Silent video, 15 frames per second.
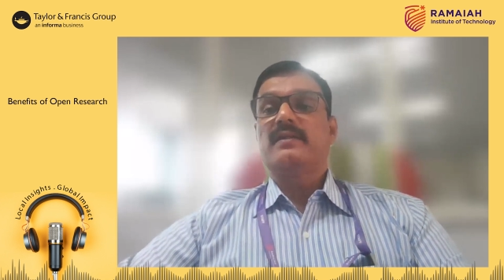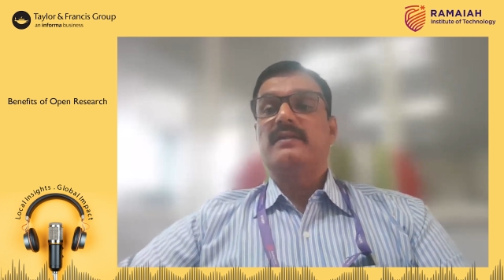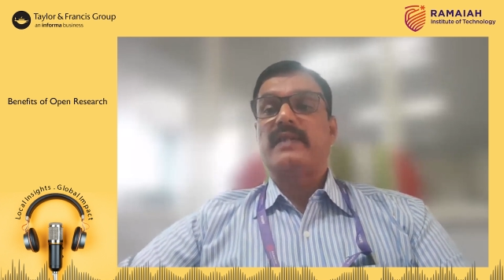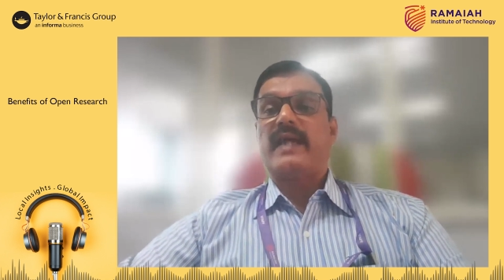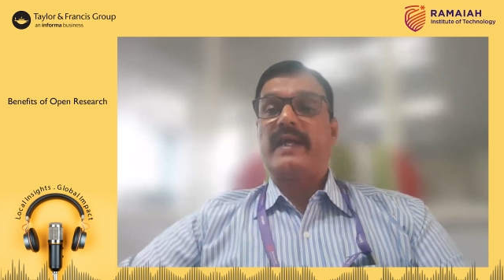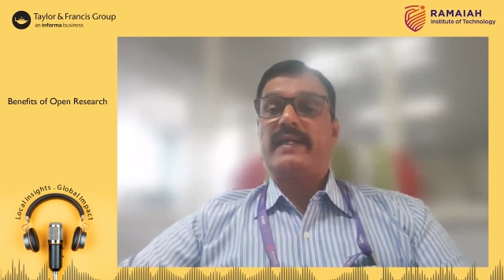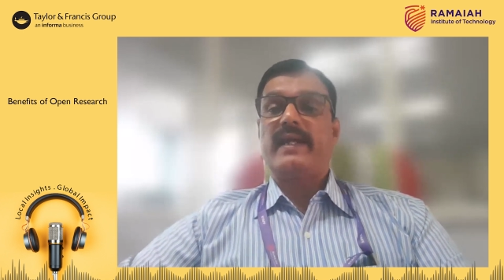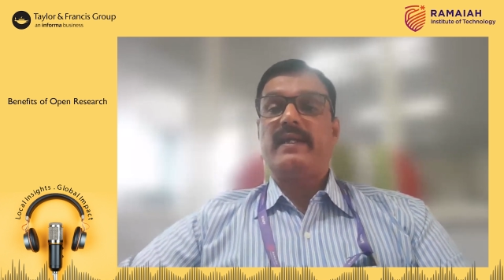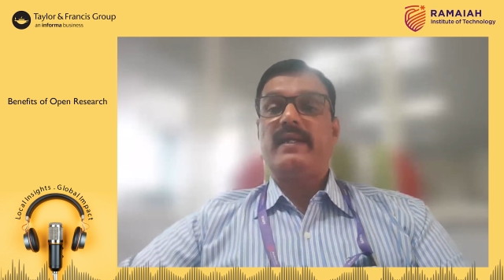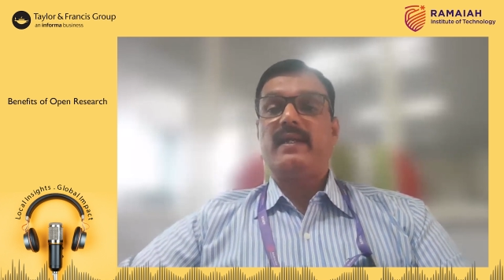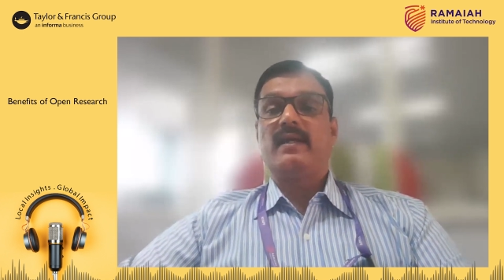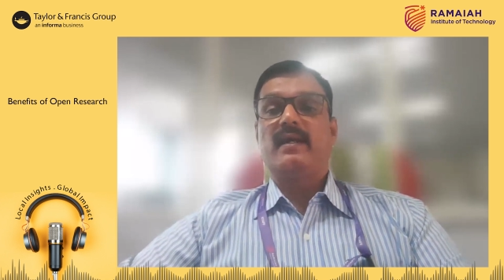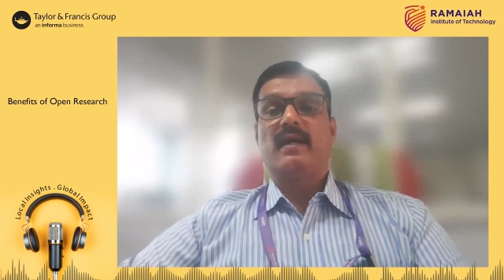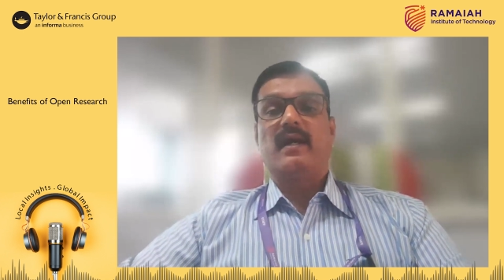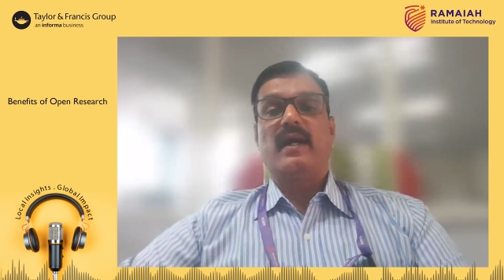
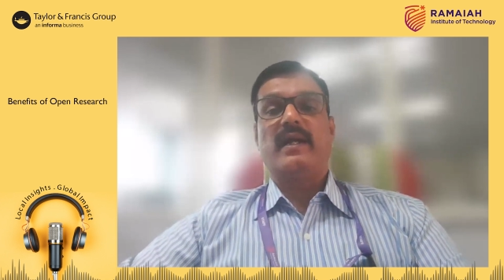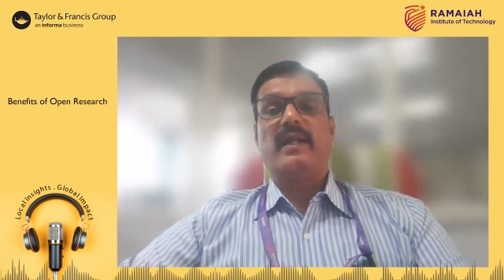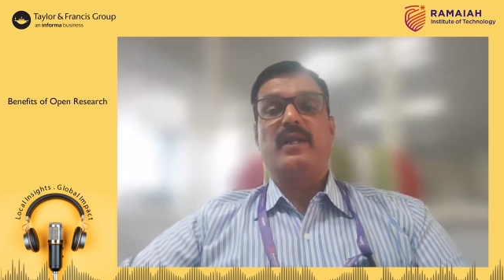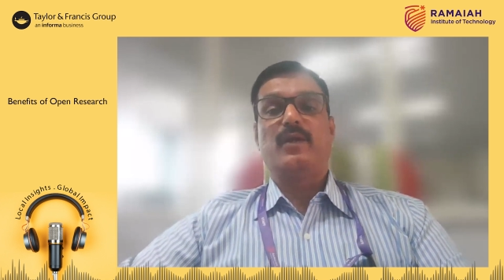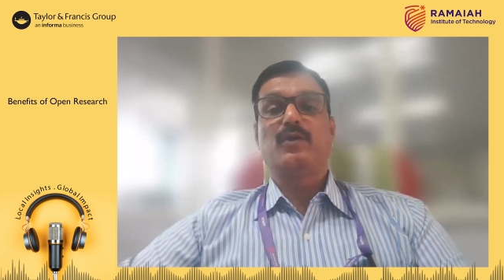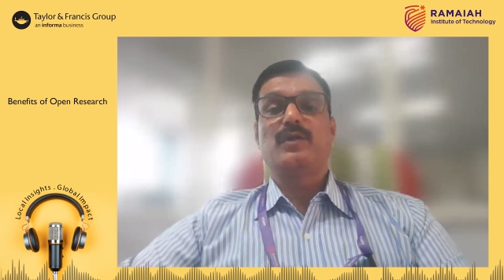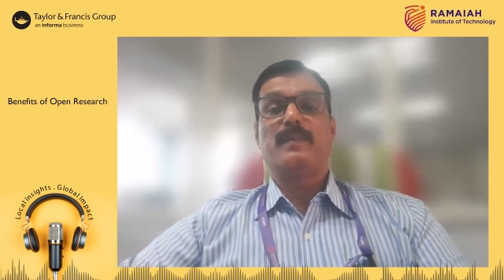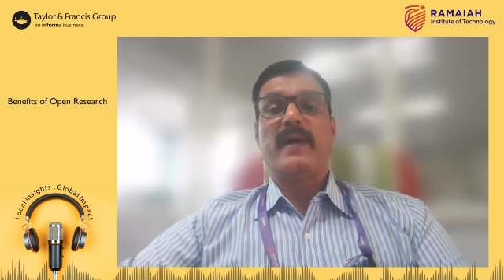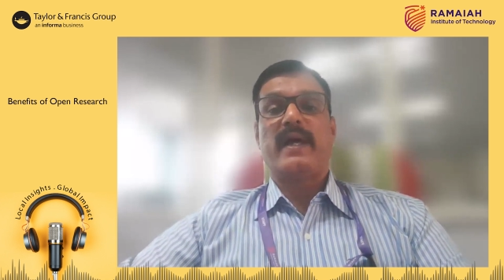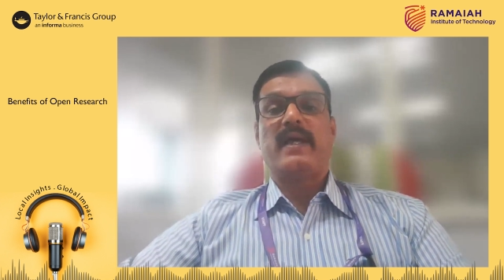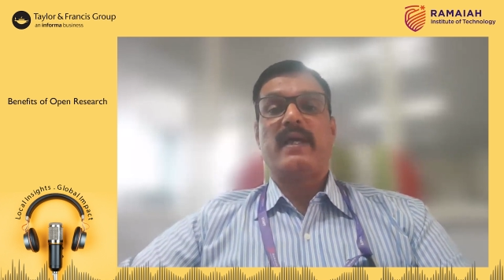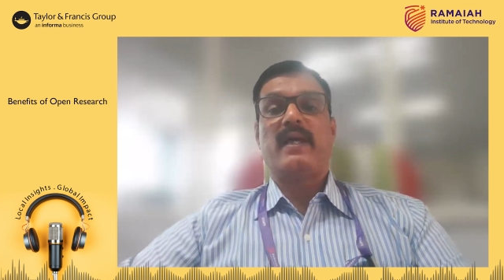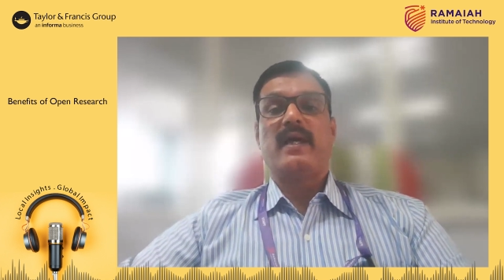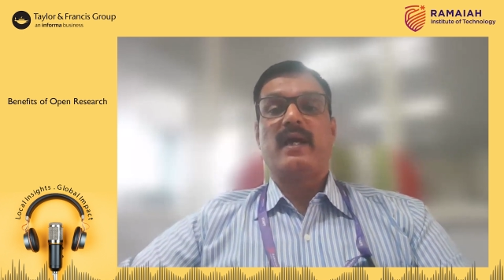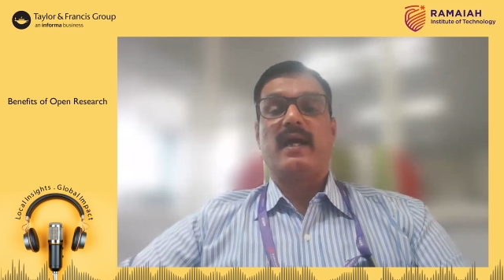cited, and used
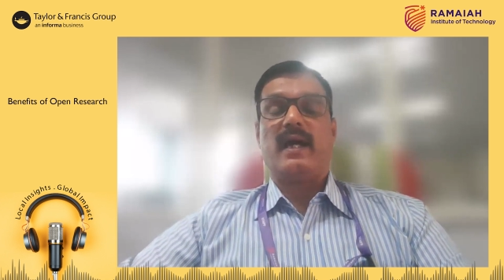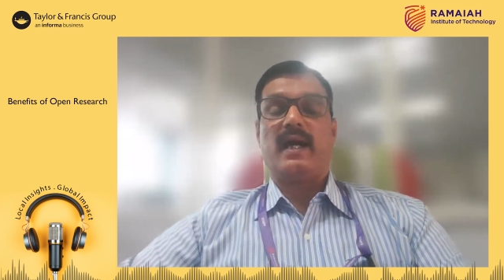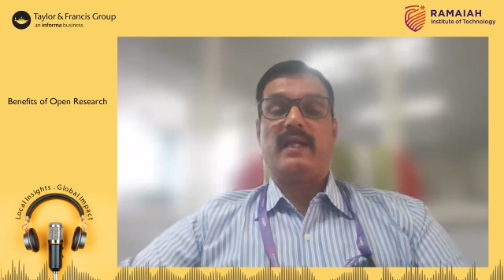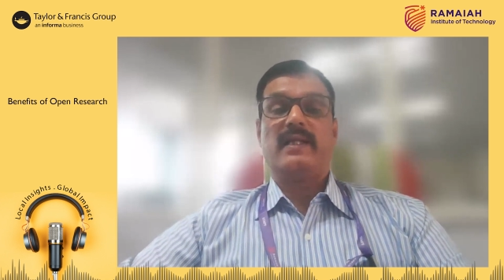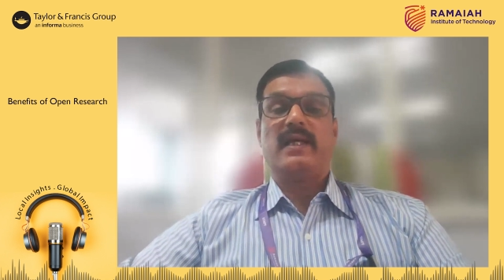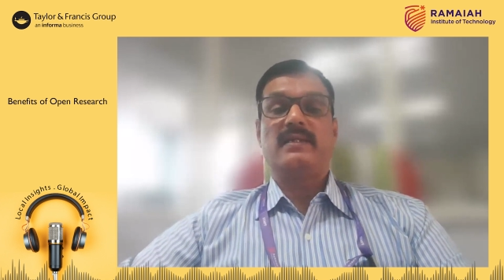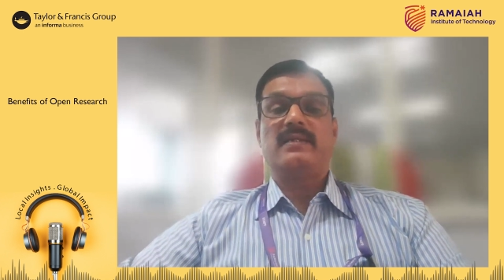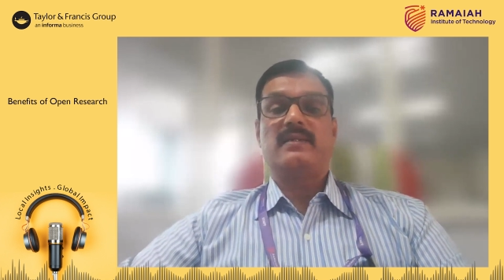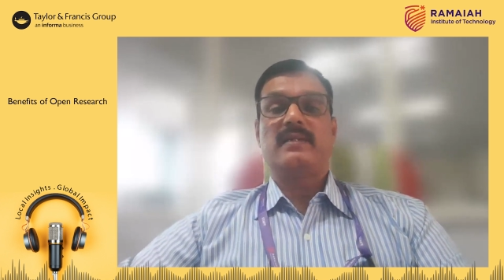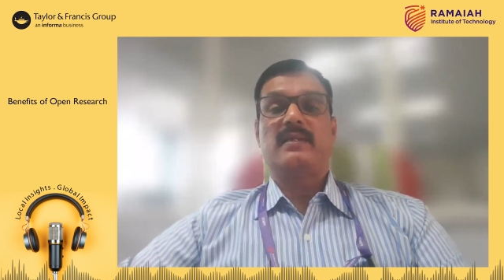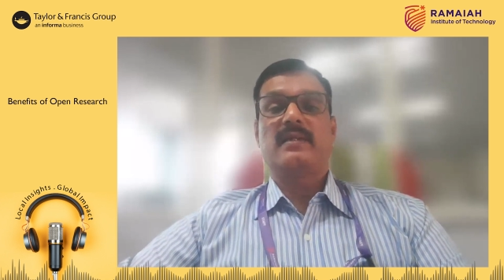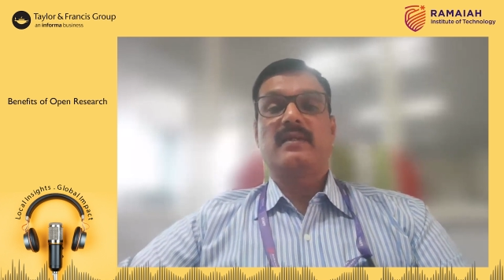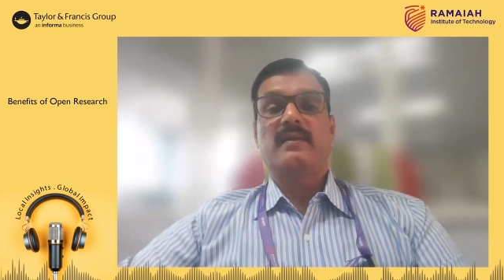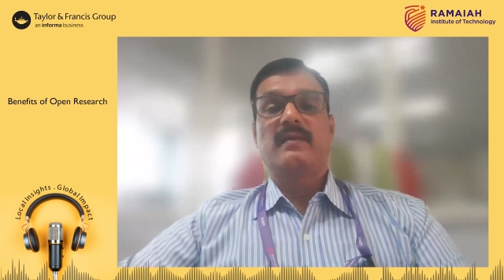by others.